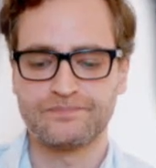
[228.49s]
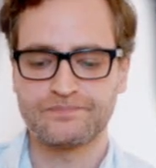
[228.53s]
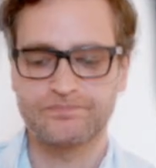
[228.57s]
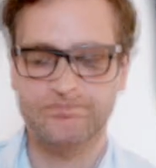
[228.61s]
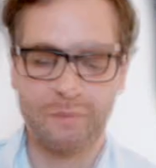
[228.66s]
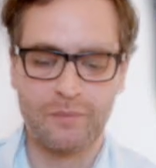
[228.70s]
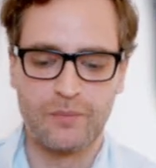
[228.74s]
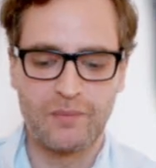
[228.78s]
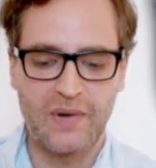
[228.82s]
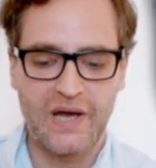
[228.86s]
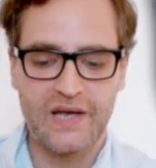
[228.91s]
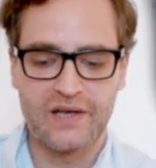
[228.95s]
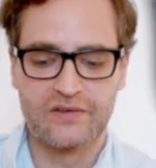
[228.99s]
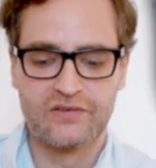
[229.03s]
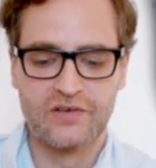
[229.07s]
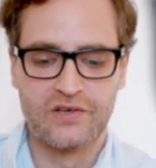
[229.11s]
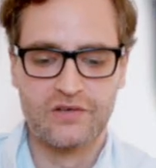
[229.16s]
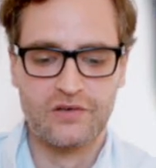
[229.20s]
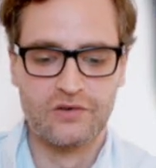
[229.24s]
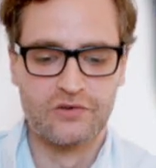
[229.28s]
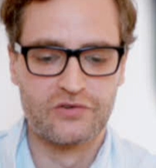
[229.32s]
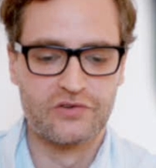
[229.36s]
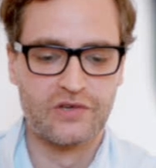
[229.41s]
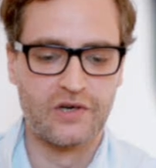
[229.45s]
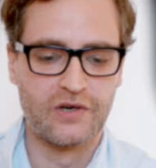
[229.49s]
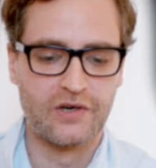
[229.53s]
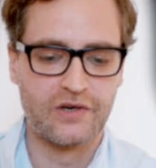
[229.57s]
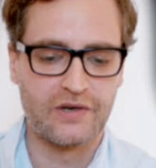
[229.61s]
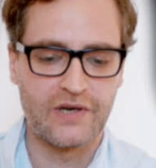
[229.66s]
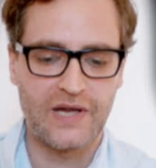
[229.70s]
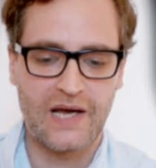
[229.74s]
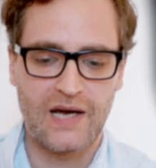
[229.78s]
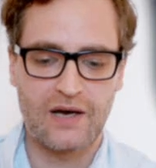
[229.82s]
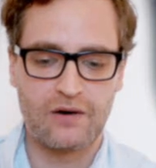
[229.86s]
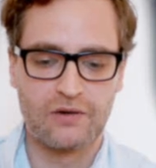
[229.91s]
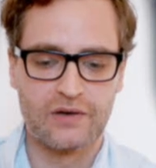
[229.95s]
So my Executioner
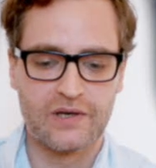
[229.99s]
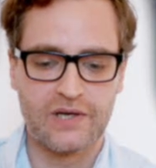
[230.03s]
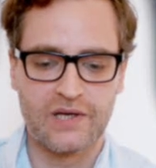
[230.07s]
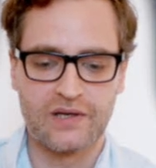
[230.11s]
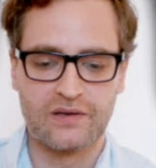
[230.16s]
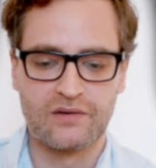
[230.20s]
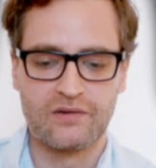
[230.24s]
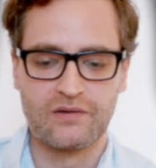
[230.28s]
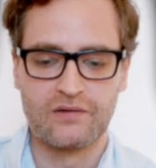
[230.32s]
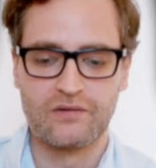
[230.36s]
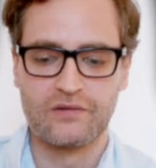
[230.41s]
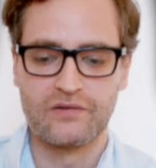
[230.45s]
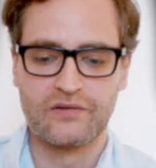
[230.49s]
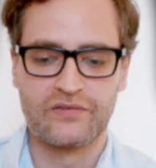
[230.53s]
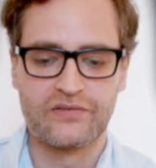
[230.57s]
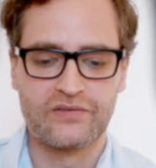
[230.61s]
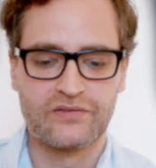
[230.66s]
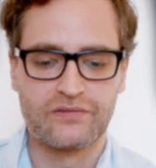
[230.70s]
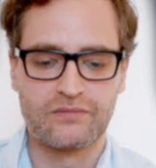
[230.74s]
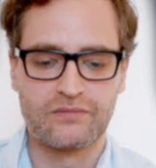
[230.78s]
now can